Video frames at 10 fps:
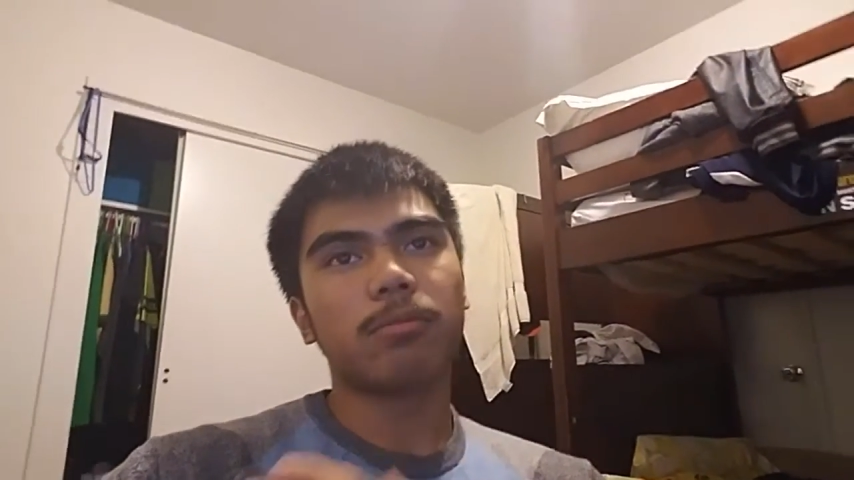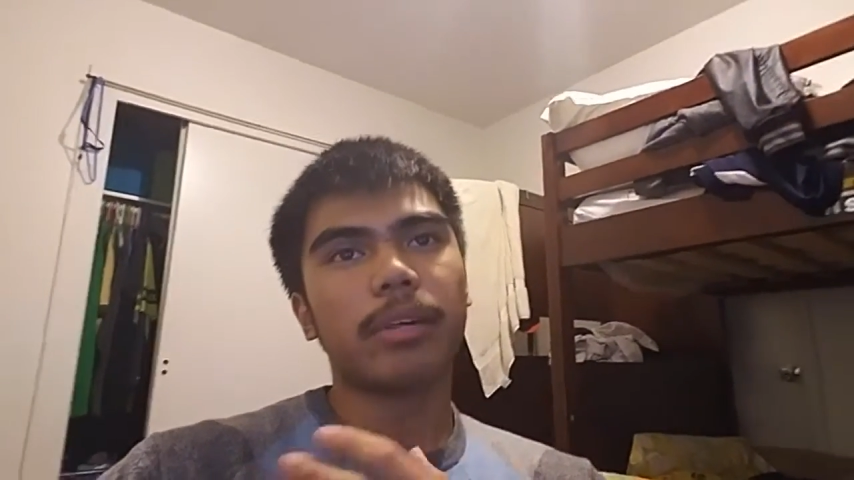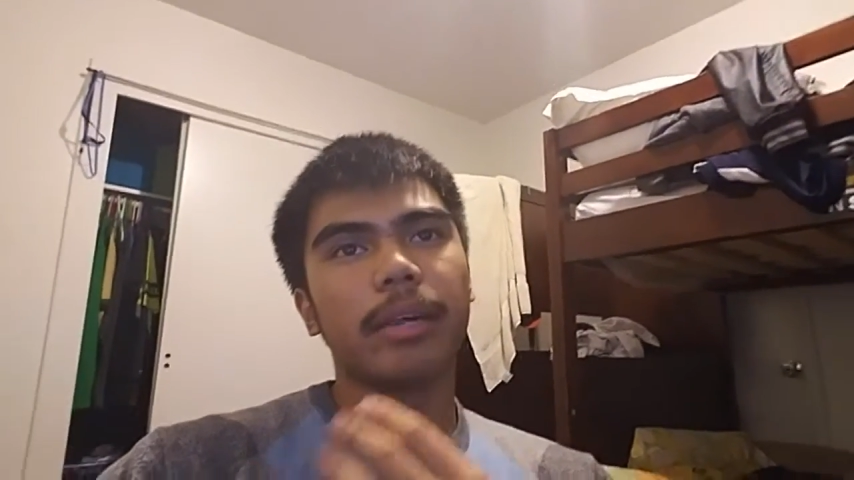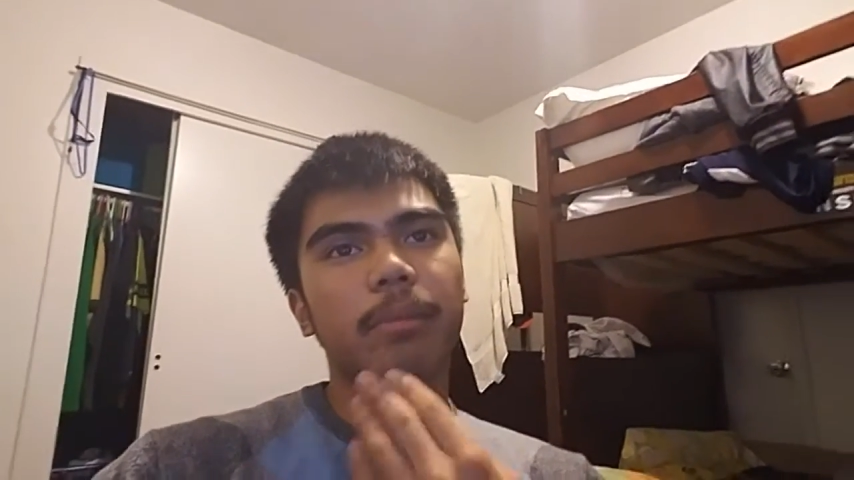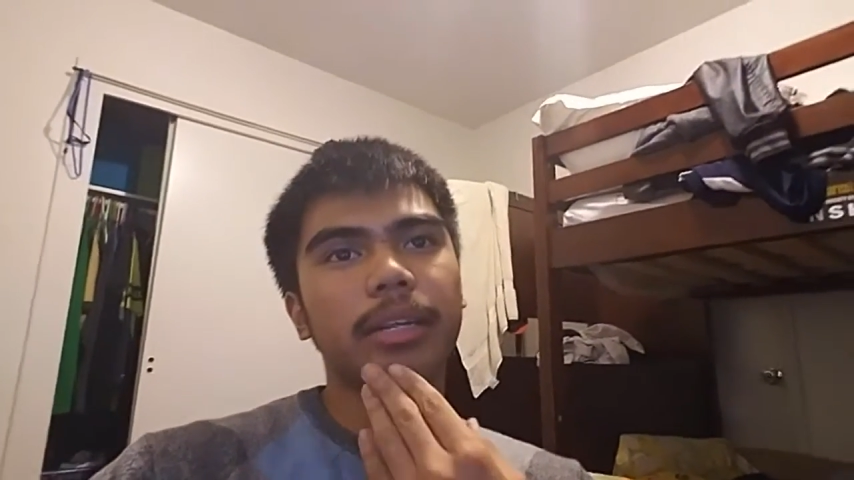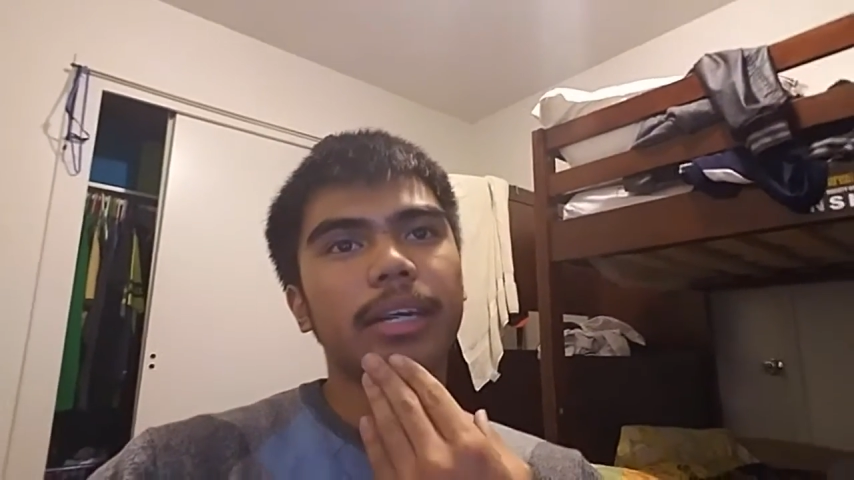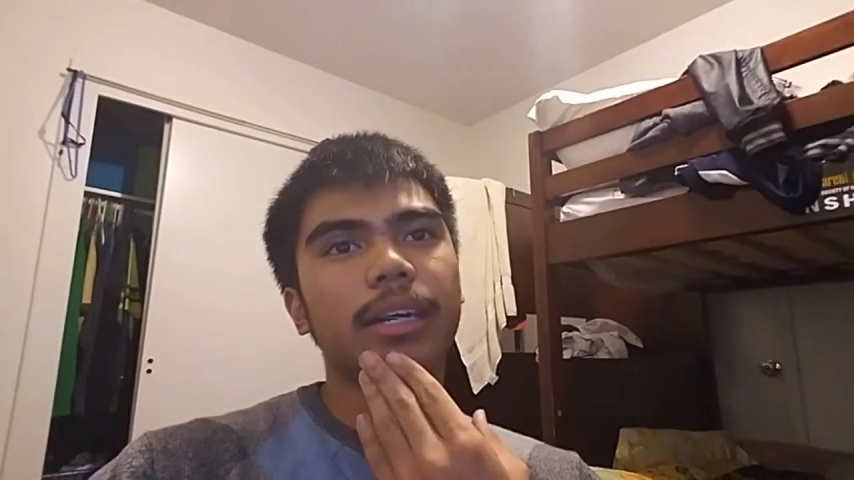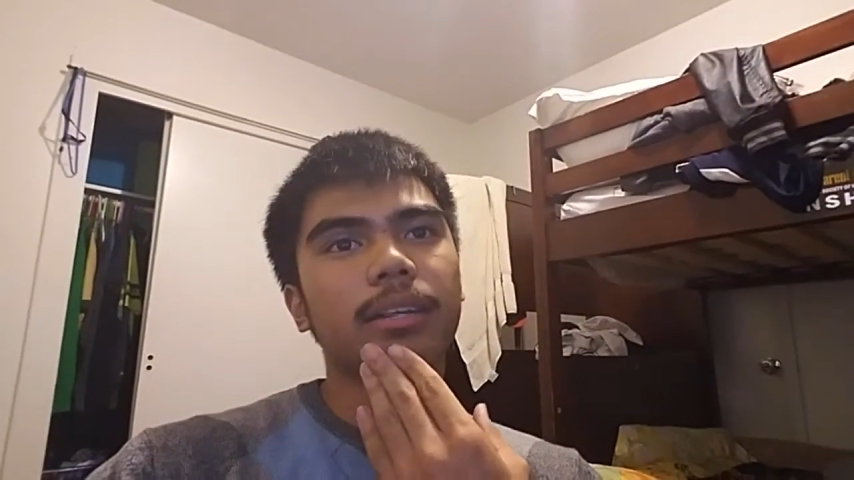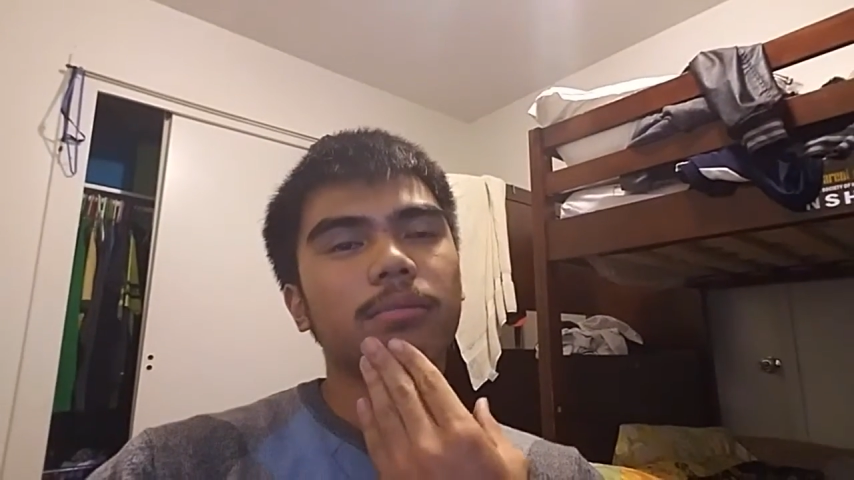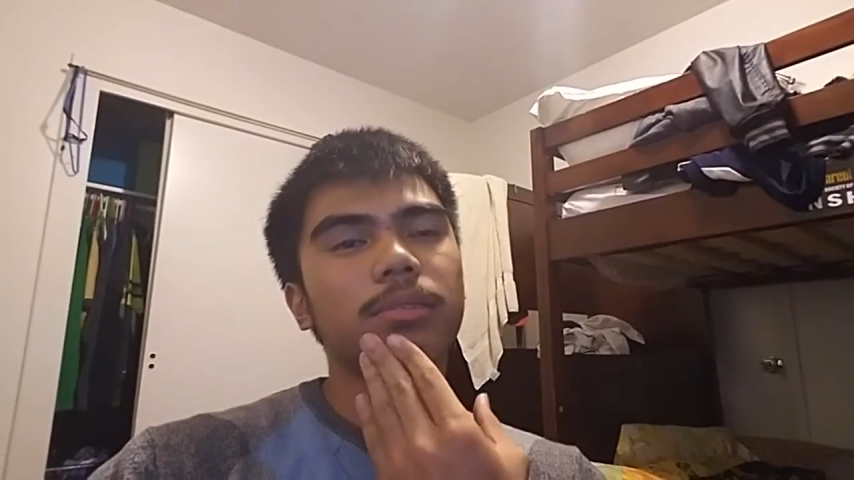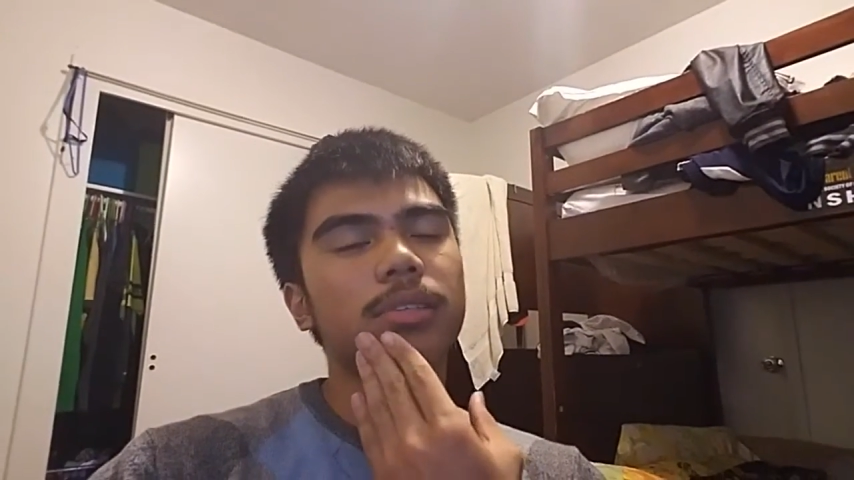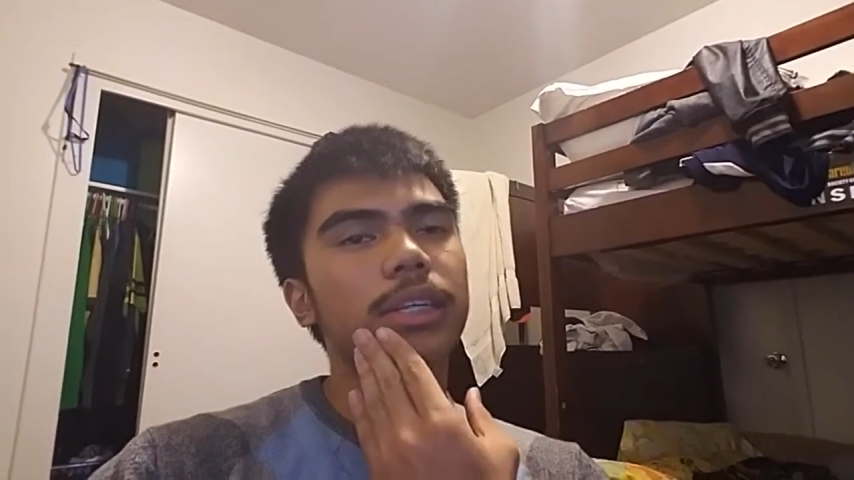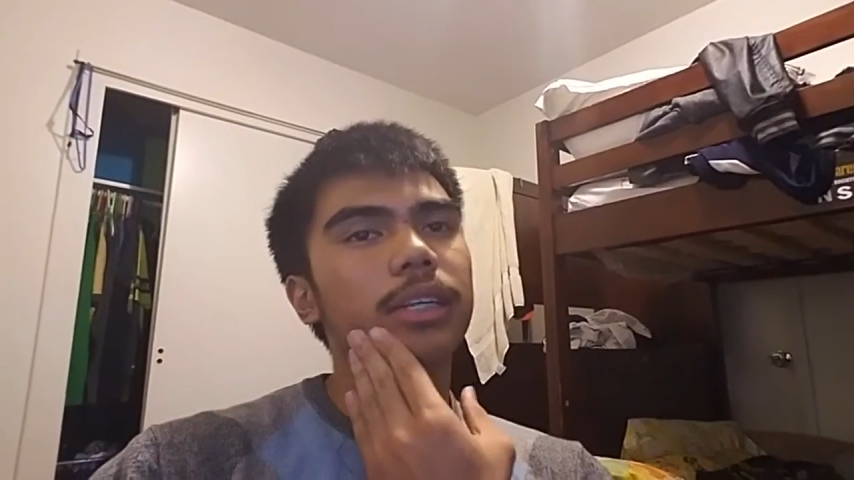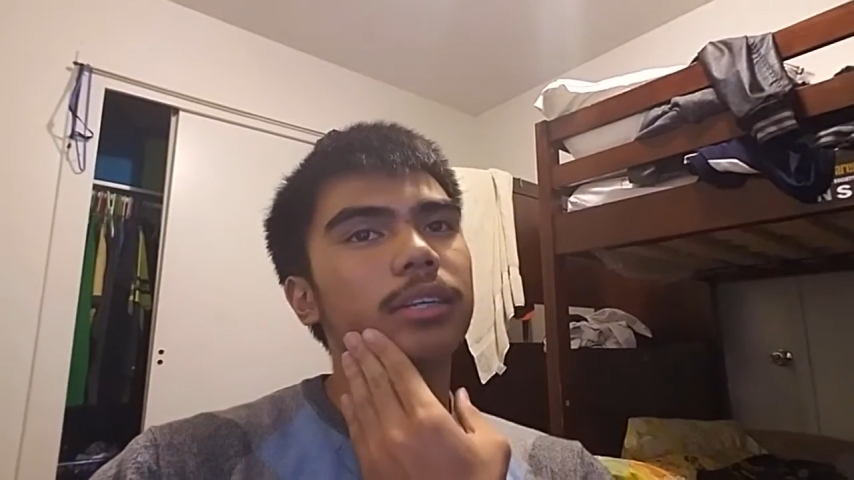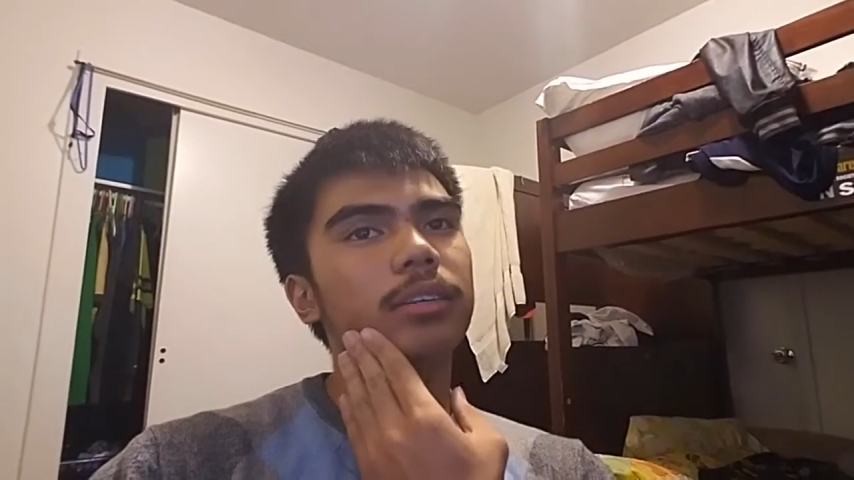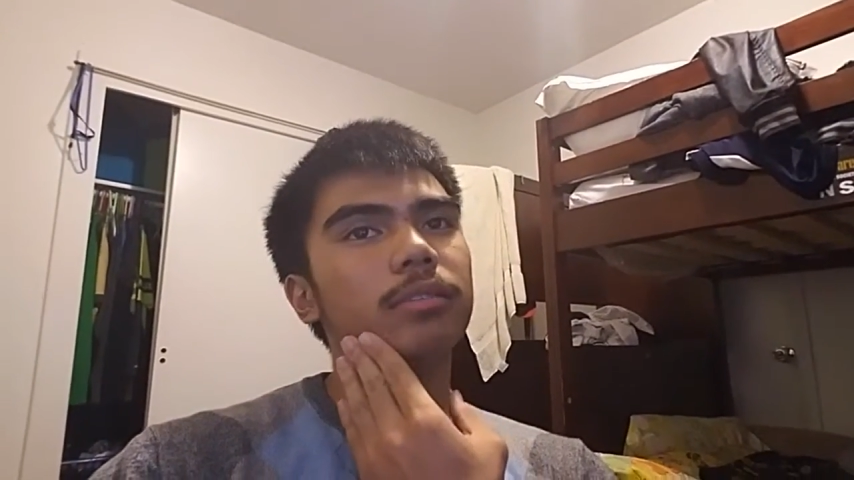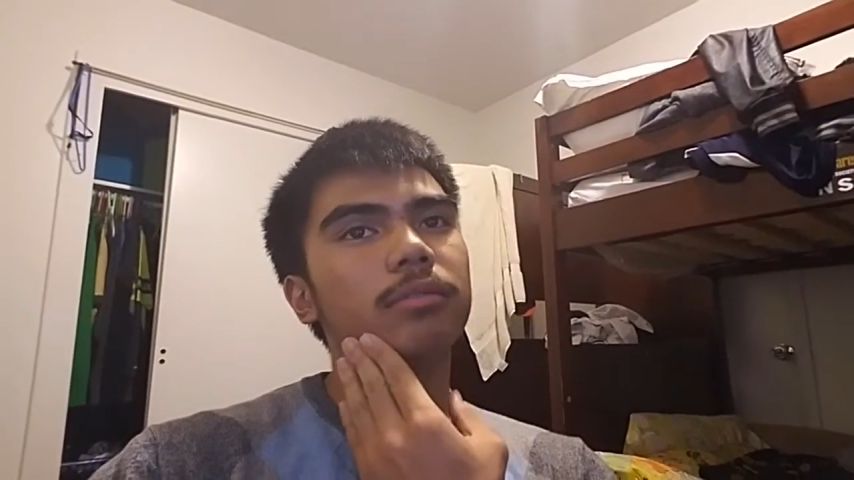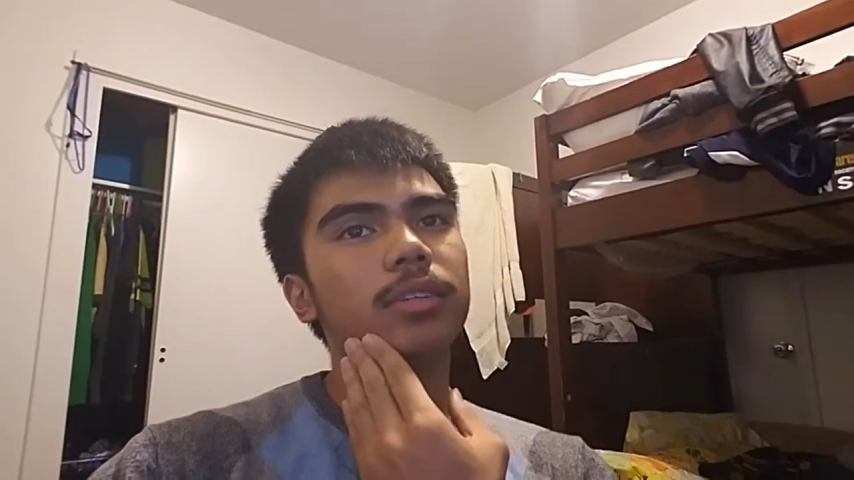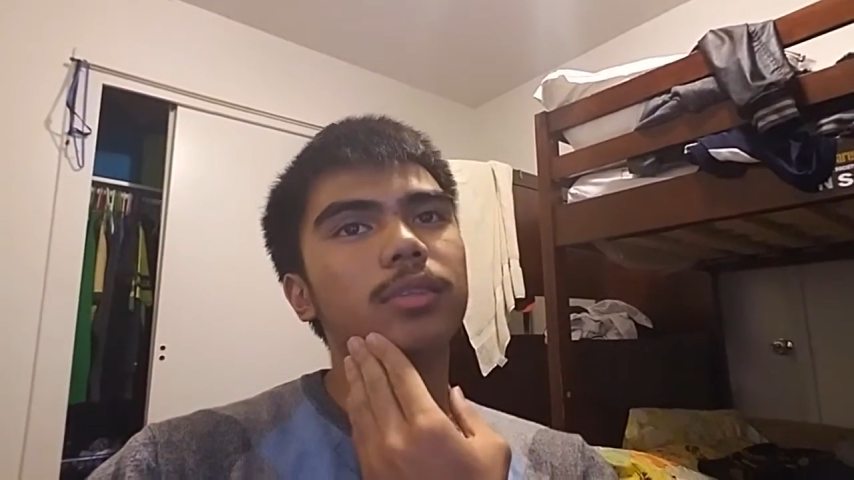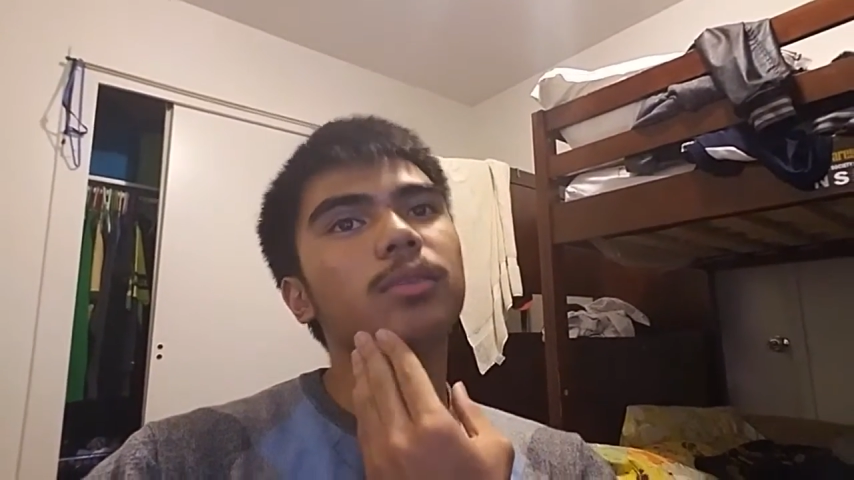why my dad was thinking of,
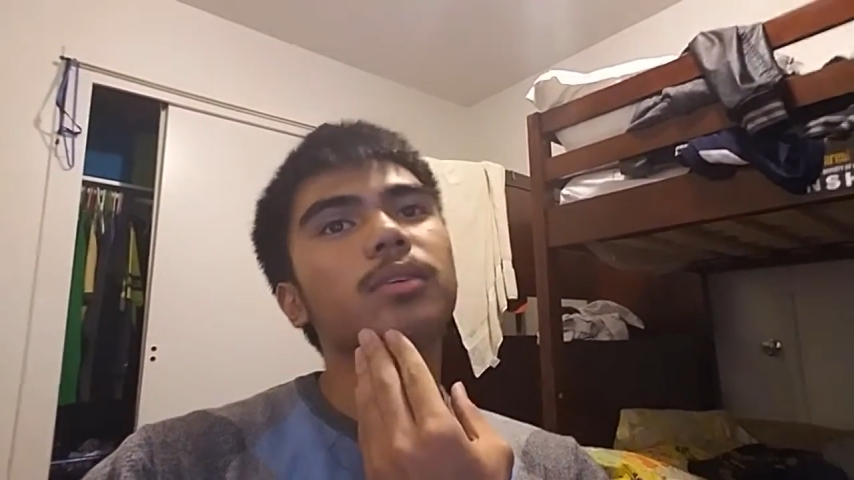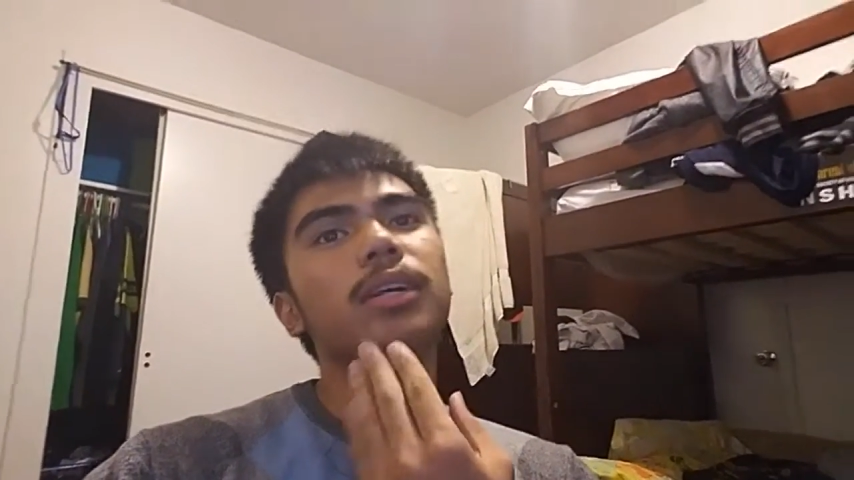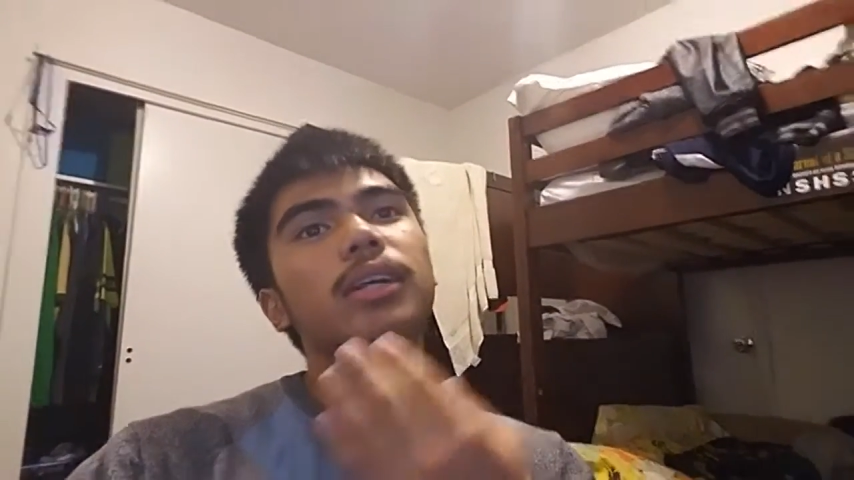oh,